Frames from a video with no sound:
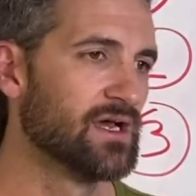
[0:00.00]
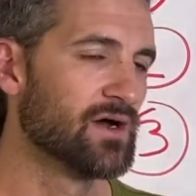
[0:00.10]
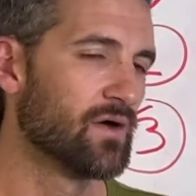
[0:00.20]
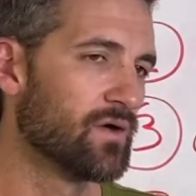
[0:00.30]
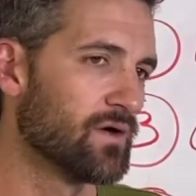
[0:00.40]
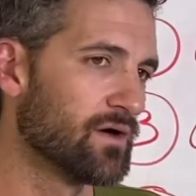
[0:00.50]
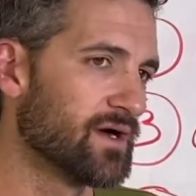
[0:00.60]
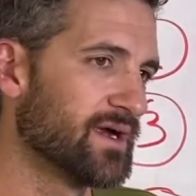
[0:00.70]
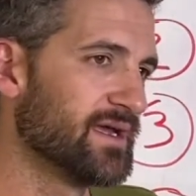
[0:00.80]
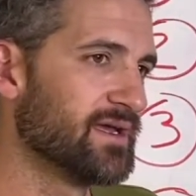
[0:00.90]

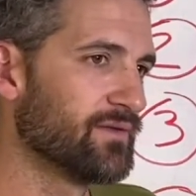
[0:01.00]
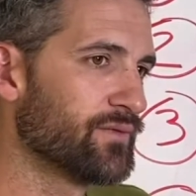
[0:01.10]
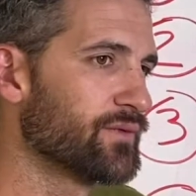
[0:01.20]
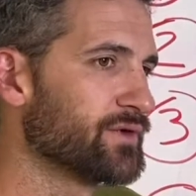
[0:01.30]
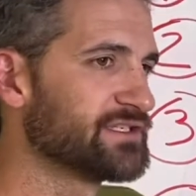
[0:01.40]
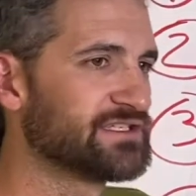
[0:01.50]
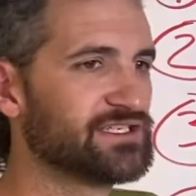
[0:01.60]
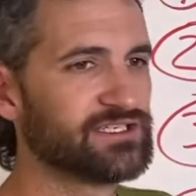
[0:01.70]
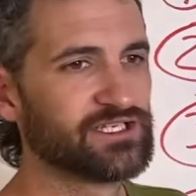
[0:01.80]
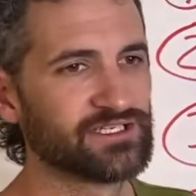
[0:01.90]
or we're just
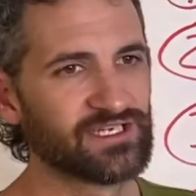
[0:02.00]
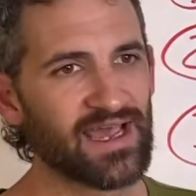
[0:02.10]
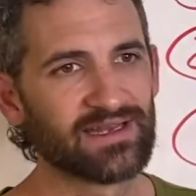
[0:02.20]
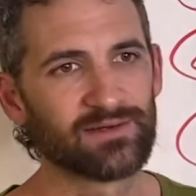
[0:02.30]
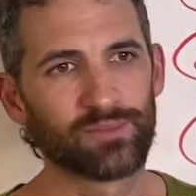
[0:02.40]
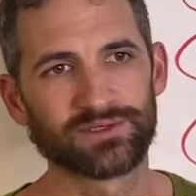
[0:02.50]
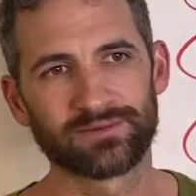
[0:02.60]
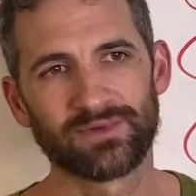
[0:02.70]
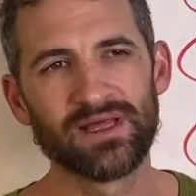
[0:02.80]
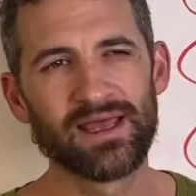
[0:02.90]
chit-chatting in person.